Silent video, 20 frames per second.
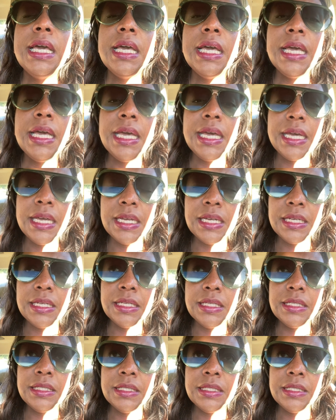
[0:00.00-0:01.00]

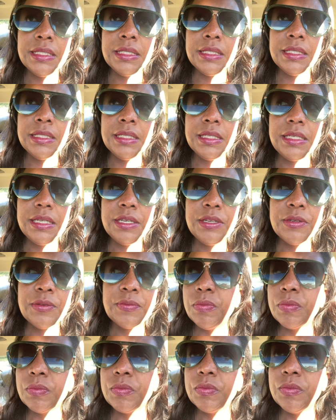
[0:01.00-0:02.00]
And
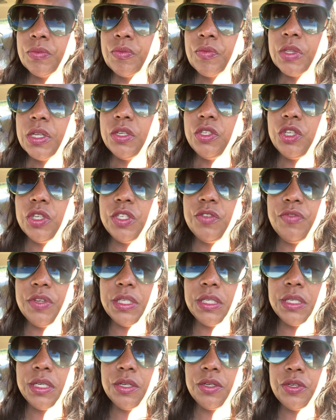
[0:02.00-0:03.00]
just
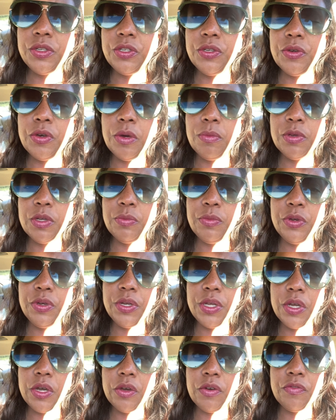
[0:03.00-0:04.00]
visited a new home
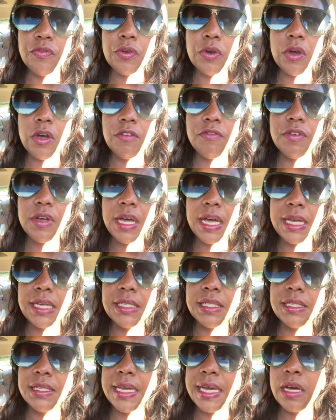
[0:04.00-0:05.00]
community over off of
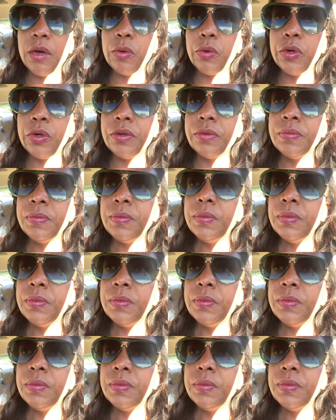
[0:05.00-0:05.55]
Eisenhower.